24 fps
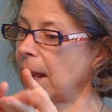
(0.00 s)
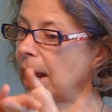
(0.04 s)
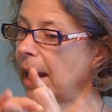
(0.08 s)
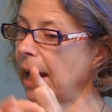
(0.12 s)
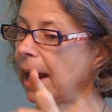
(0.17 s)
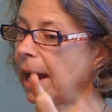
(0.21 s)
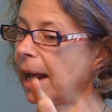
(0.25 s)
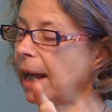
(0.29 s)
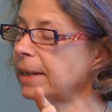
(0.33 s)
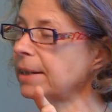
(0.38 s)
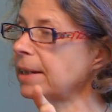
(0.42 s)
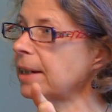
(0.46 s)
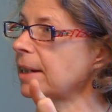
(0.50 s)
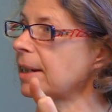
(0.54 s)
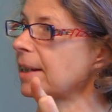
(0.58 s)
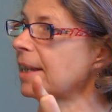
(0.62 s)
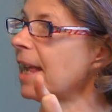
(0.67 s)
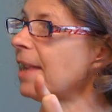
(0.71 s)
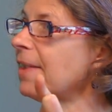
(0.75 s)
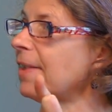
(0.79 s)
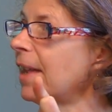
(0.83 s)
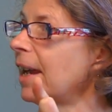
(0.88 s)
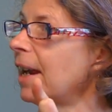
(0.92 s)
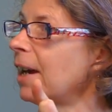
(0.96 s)
and
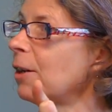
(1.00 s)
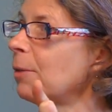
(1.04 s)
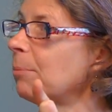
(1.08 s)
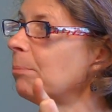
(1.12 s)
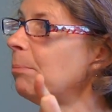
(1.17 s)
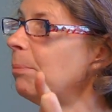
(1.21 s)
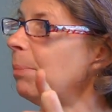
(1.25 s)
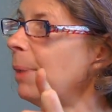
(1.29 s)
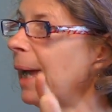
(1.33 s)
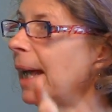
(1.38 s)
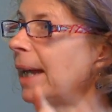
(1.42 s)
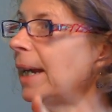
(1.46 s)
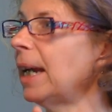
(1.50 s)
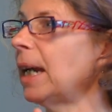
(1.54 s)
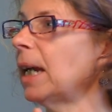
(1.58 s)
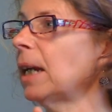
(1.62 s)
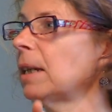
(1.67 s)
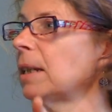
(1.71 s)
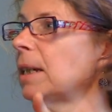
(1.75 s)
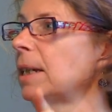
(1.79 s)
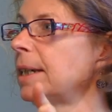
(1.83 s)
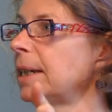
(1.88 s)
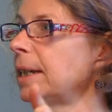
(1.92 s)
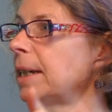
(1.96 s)
that they're
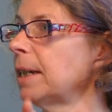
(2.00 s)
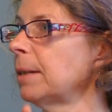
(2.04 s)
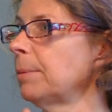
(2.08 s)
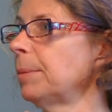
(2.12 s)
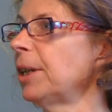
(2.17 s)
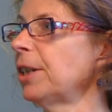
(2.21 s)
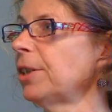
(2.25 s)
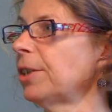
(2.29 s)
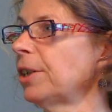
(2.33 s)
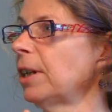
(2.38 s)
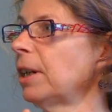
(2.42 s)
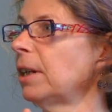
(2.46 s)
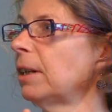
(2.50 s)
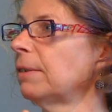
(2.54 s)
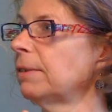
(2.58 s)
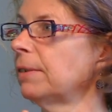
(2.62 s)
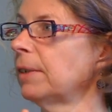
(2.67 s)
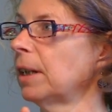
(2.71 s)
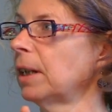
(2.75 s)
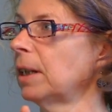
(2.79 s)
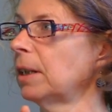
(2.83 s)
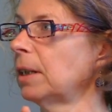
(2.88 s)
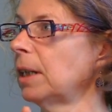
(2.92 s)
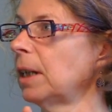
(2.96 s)
betting the decommissioning
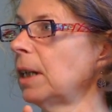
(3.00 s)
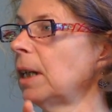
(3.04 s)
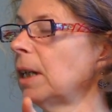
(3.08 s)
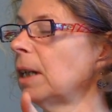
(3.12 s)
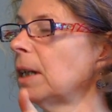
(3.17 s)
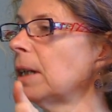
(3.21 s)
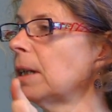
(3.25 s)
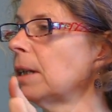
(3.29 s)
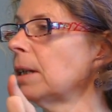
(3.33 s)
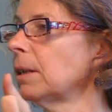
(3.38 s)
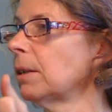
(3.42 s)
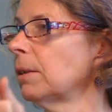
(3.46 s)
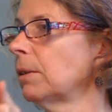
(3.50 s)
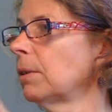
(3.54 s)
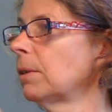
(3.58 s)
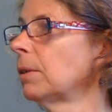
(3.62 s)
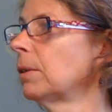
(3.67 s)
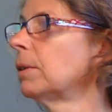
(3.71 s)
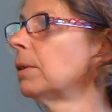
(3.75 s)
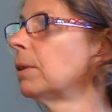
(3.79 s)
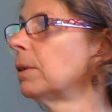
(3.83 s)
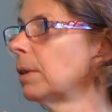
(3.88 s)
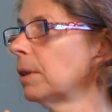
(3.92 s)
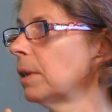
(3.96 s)
fund in
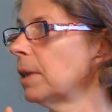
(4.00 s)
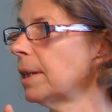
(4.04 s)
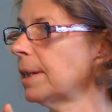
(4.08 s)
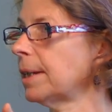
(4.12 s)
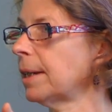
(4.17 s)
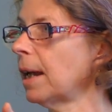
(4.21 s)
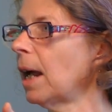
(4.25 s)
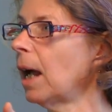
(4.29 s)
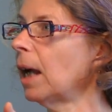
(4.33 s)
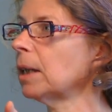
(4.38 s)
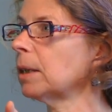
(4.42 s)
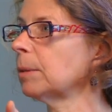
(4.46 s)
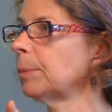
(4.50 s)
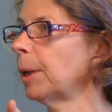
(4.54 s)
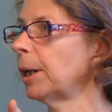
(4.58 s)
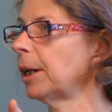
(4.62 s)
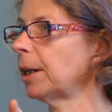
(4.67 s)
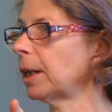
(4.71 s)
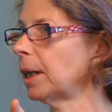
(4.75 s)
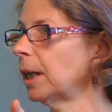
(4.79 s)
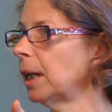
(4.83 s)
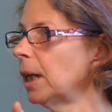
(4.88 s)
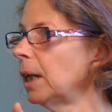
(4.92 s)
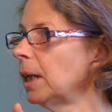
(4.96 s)
the stock
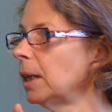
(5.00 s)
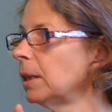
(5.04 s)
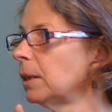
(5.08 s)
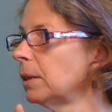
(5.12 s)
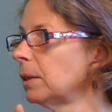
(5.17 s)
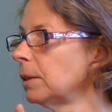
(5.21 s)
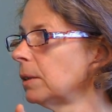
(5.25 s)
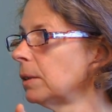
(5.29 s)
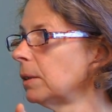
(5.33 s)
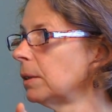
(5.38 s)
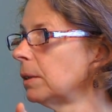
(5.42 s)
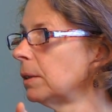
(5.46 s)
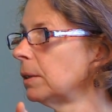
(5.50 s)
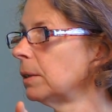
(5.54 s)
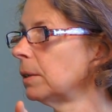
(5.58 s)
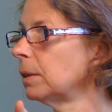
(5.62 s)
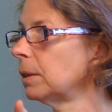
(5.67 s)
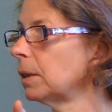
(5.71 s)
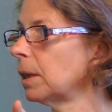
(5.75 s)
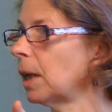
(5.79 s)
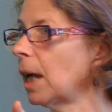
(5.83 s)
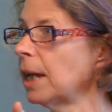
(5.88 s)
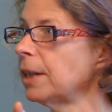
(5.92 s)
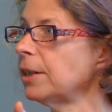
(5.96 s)
market
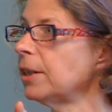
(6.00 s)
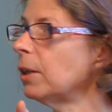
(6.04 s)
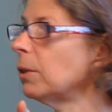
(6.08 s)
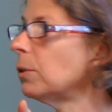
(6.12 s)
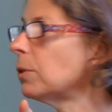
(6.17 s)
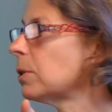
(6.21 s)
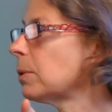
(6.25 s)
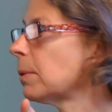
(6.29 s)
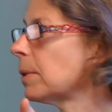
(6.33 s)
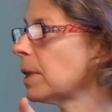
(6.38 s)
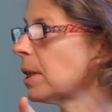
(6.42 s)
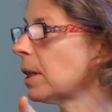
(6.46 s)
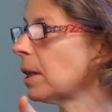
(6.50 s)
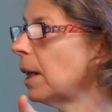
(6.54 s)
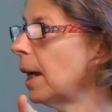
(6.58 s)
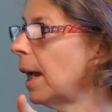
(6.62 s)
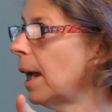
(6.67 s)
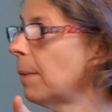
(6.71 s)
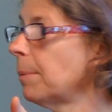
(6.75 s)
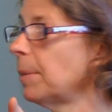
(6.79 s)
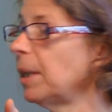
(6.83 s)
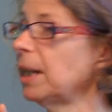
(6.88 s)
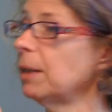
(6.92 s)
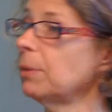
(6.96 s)
God knows what's going to
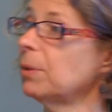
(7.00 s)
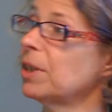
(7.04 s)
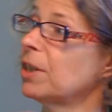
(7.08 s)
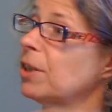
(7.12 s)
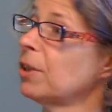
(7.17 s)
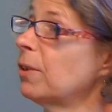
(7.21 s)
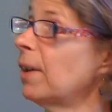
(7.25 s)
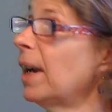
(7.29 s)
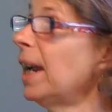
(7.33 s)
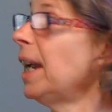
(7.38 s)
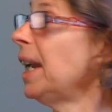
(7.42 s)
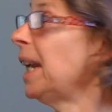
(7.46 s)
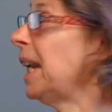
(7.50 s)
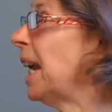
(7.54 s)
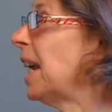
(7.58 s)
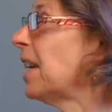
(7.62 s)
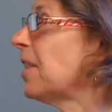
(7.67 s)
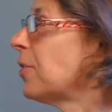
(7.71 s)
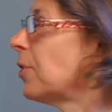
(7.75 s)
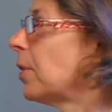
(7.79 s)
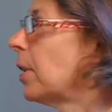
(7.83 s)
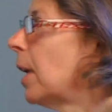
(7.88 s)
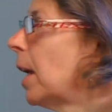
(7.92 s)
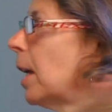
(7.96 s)
happen. I mean, it was great
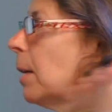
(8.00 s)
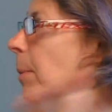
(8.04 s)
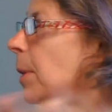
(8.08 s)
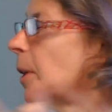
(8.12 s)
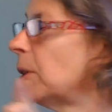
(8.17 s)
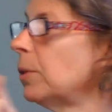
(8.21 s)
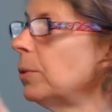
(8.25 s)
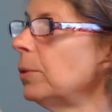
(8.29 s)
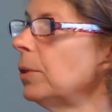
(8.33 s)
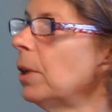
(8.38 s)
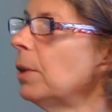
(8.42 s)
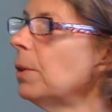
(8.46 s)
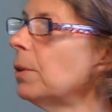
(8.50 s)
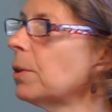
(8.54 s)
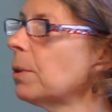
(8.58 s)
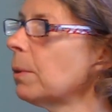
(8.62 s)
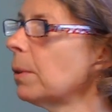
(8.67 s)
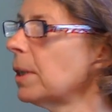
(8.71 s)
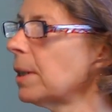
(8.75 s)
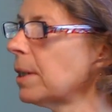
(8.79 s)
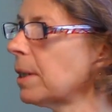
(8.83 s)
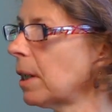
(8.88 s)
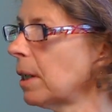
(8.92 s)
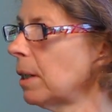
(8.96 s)
yesterday, but who knows
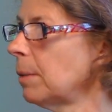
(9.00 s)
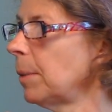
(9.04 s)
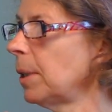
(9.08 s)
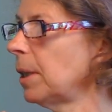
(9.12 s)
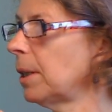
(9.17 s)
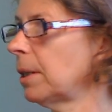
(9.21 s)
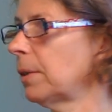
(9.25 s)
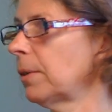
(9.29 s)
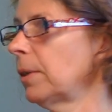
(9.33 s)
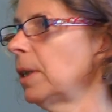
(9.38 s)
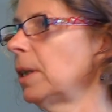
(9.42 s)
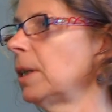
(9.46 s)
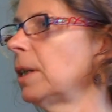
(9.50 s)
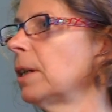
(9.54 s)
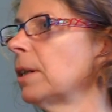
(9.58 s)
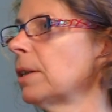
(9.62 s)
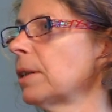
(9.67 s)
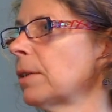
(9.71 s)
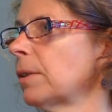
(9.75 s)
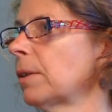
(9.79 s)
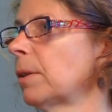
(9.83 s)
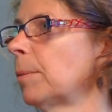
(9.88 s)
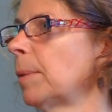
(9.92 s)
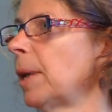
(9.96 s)
where it's going to be three
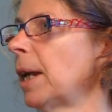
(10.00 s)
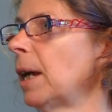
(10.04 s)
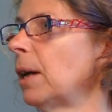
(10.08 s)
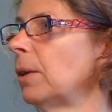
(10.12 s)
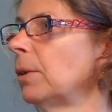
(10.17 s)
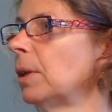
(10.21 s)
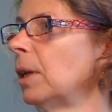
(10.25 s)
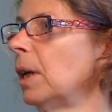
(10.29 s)
years from now?